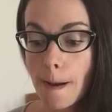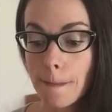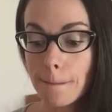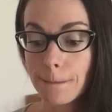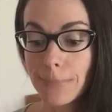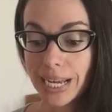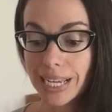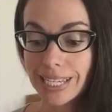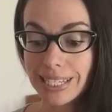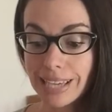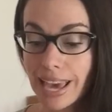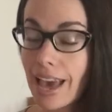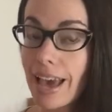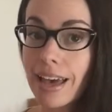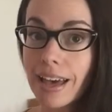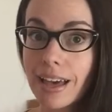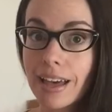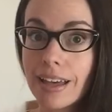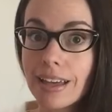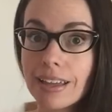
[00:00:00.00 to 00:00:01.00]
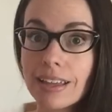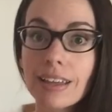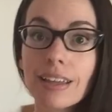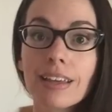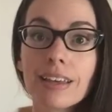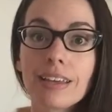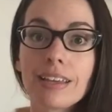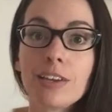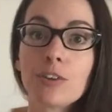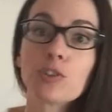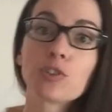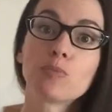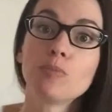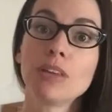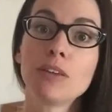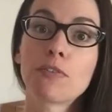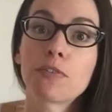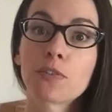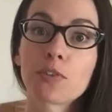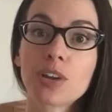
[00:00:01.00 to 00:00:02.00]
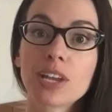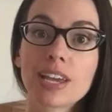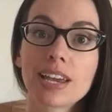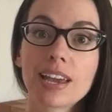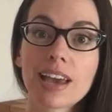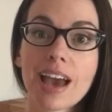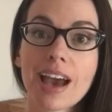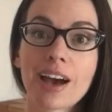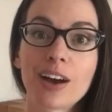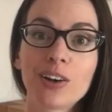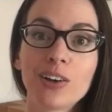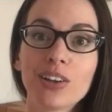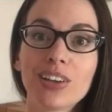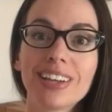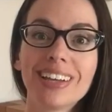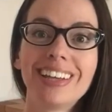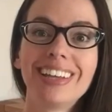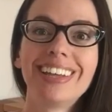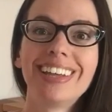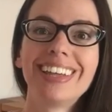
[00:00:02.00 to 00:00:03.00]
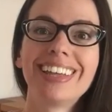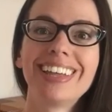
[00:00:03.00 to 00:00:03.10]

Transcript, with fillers: But yeah, here's me freaking out.